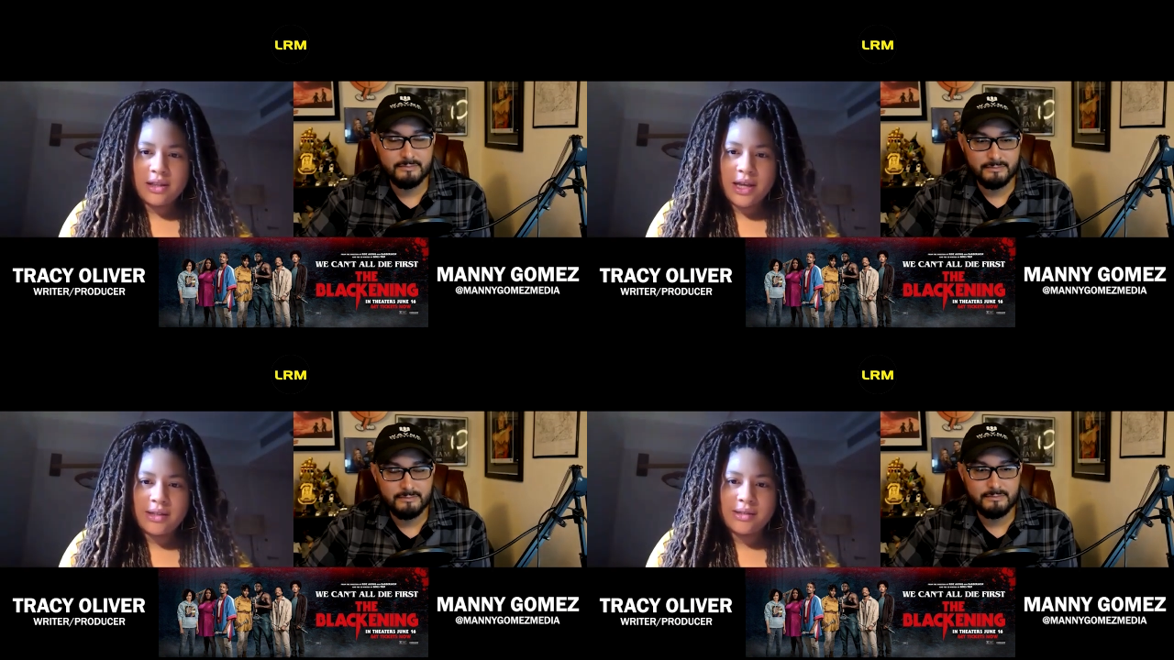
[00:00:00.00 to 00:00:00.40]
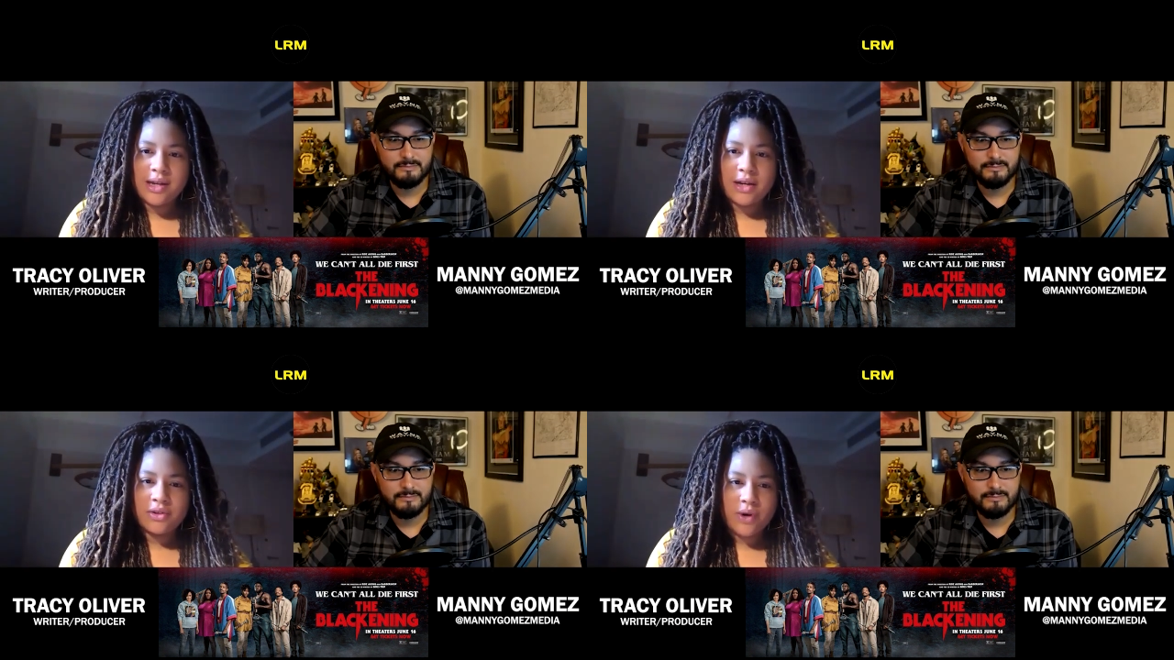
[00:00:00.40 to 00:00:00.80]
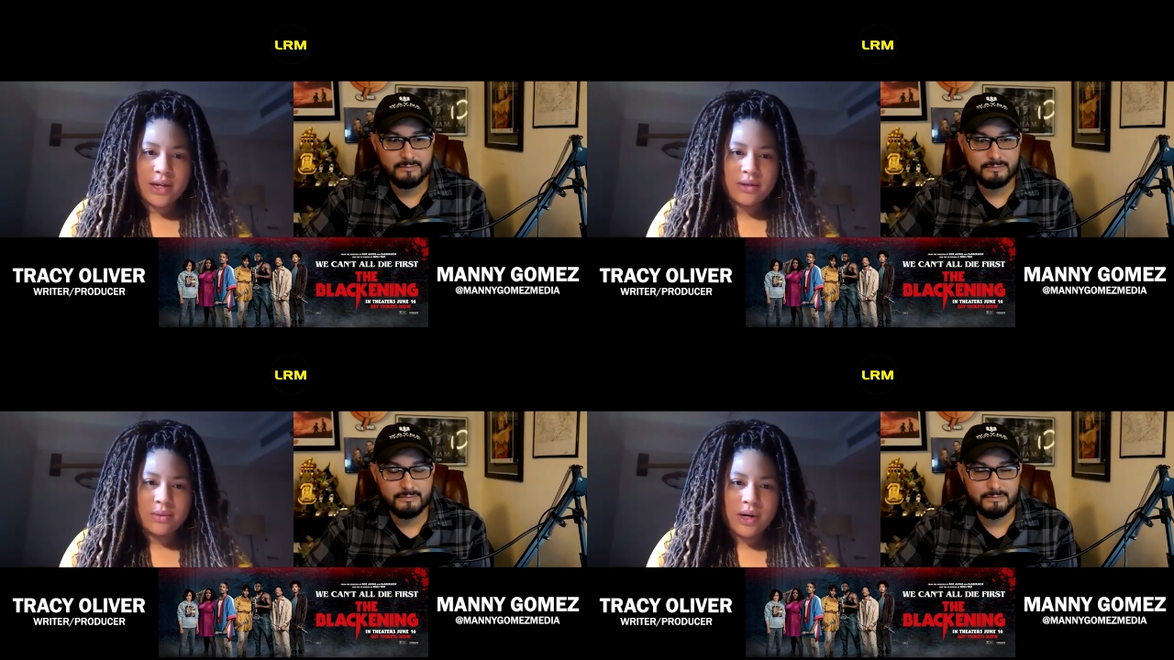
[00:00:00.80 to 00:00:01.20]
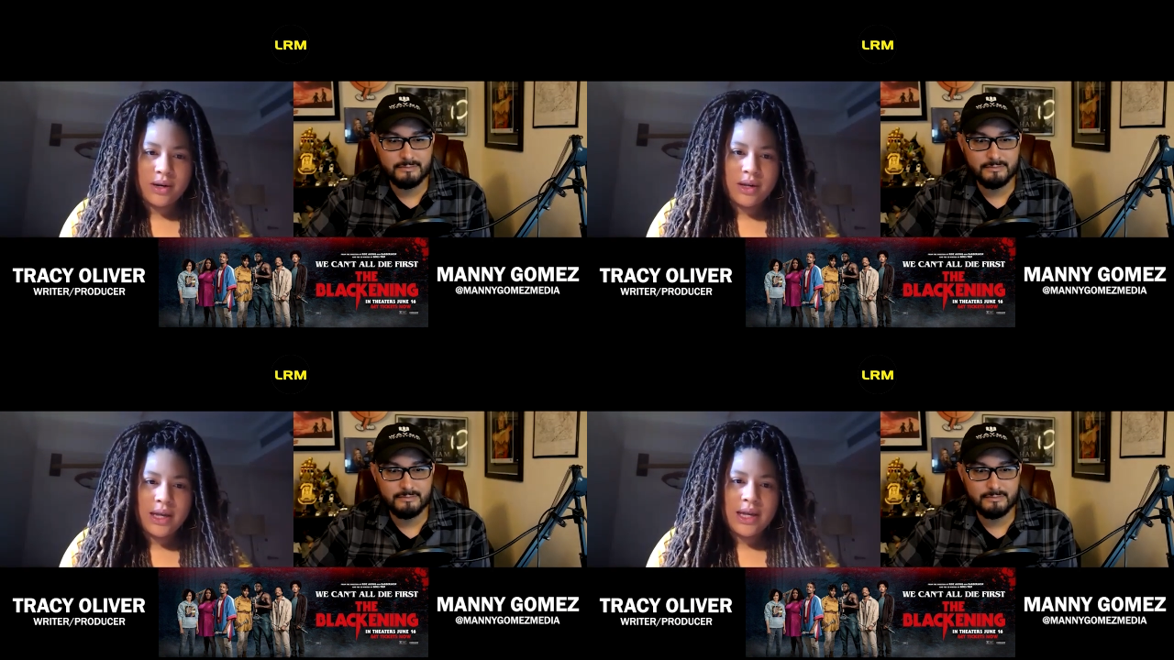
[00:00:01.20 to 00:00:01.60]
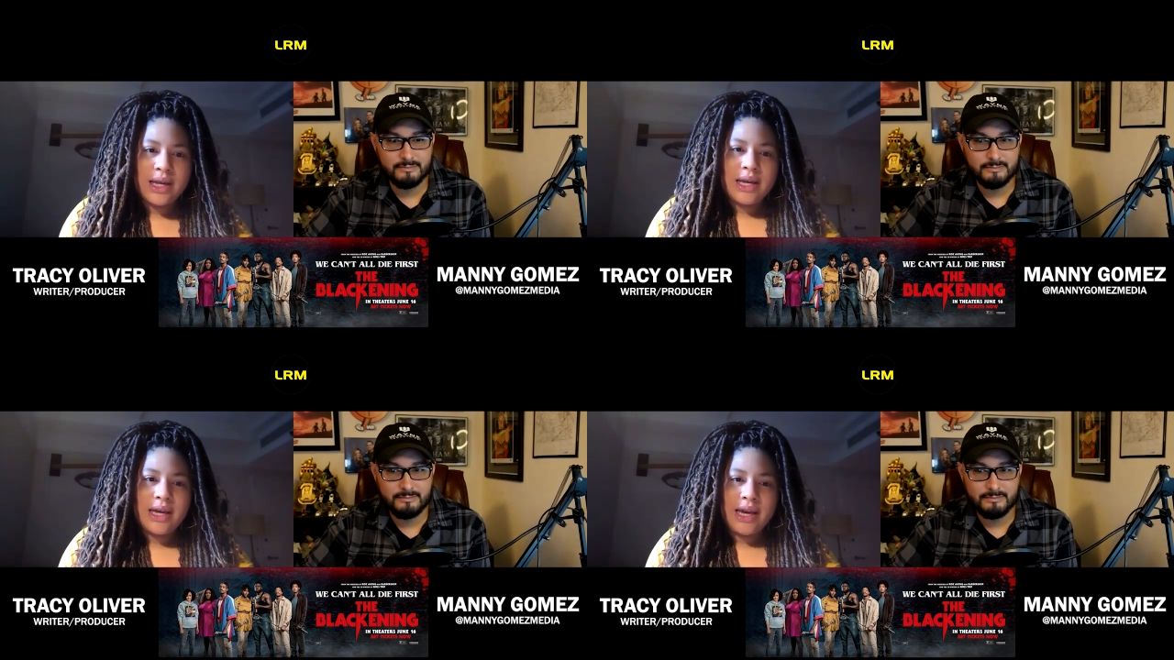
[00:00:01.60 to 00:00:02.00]
Speaker 1: that's not directed well,
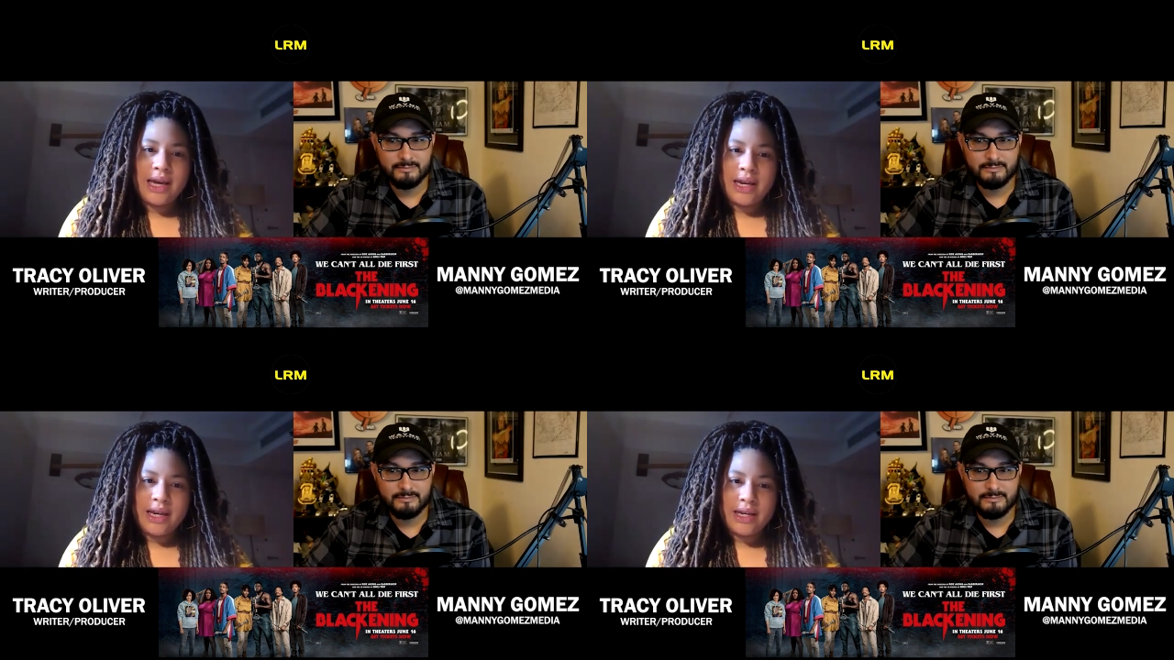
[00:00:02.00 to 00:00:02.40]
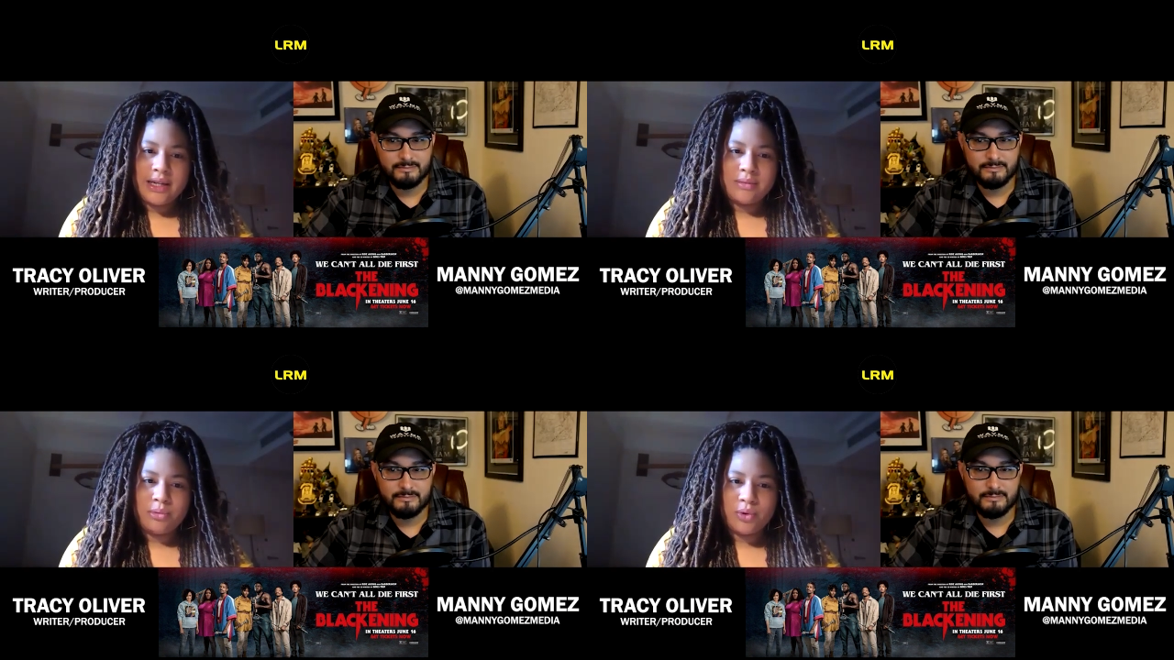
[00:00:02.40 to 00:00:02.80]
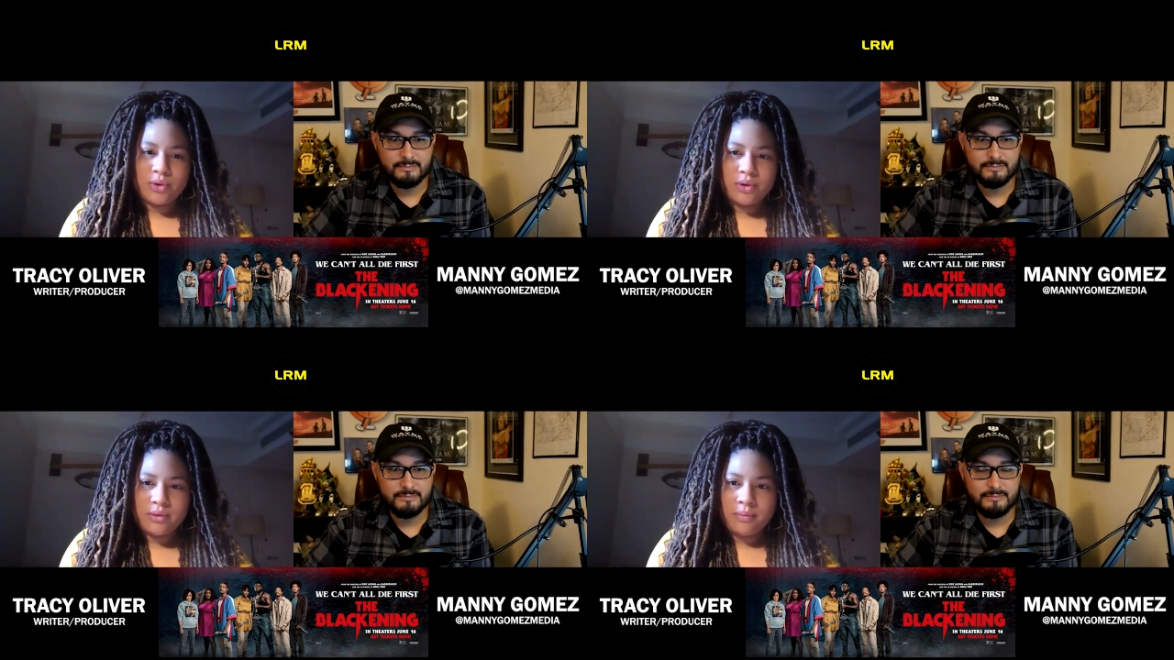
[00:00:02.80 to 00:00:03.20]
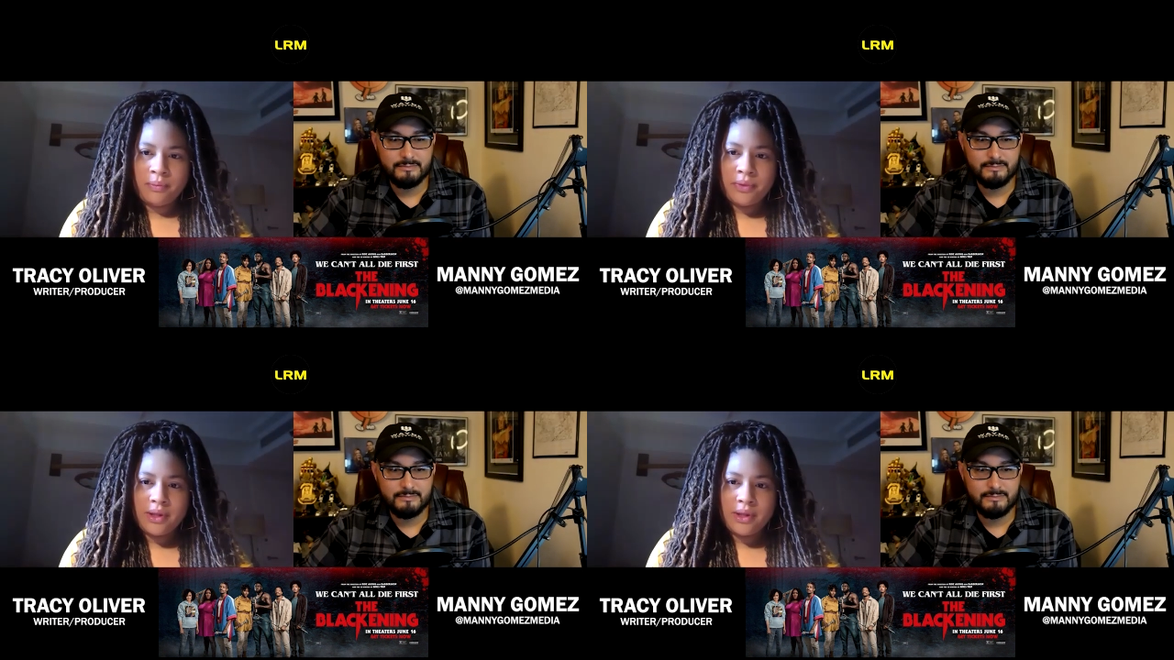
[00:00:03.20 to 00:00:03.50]
and it is brutal.